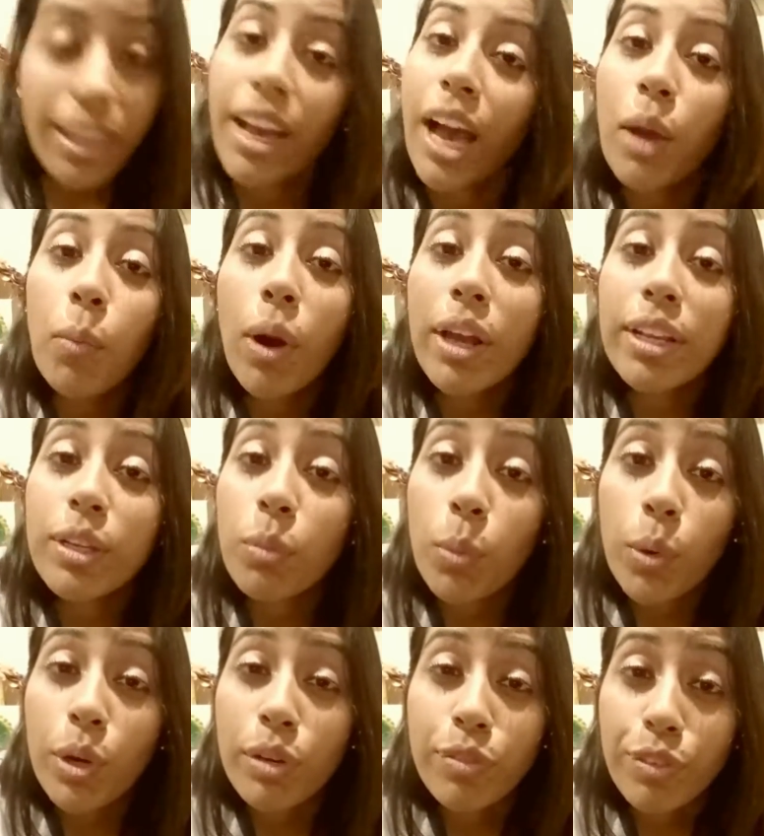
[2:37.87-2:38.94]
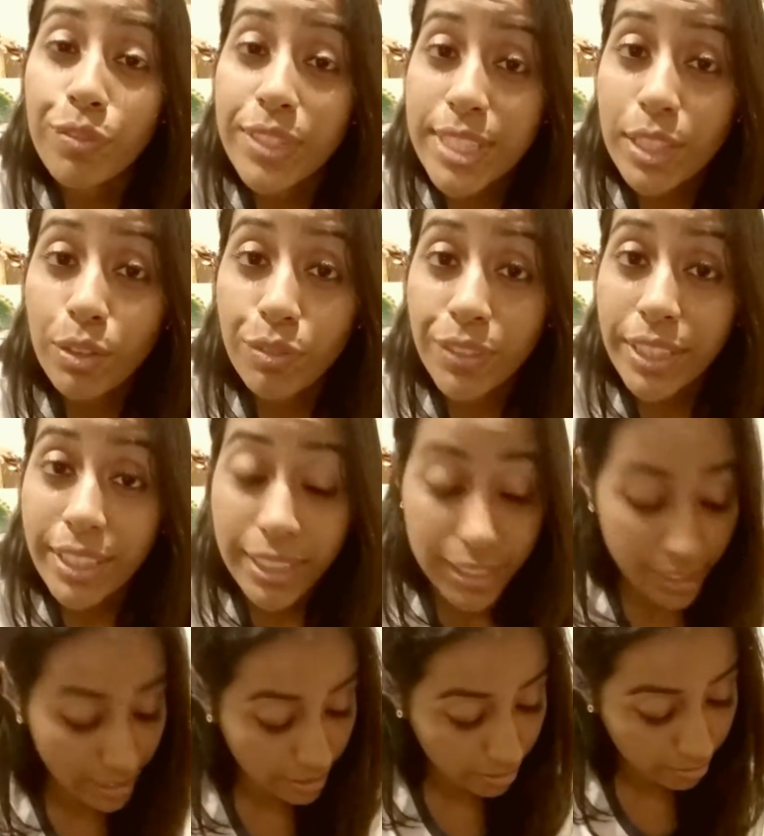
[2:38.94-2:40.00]
I won an award for physical
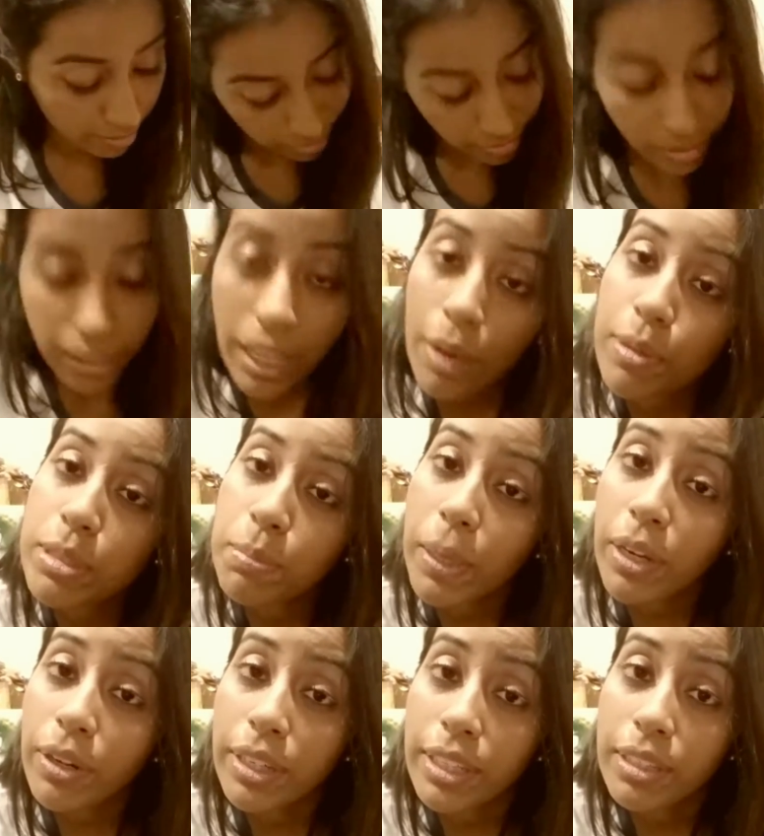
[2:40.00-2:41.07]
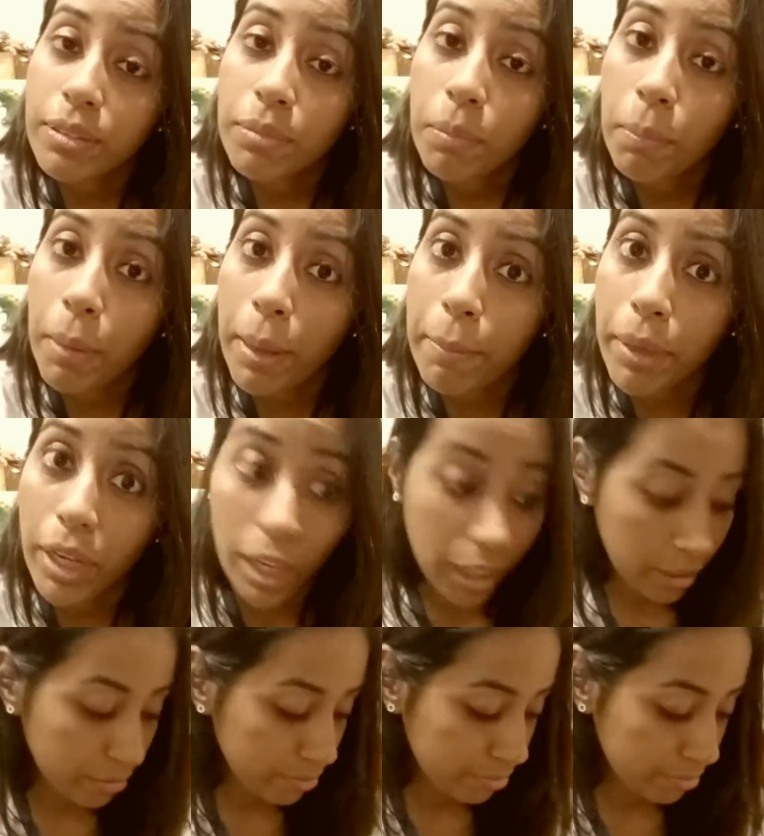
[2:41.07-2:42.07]
fitness. I was married by Monk.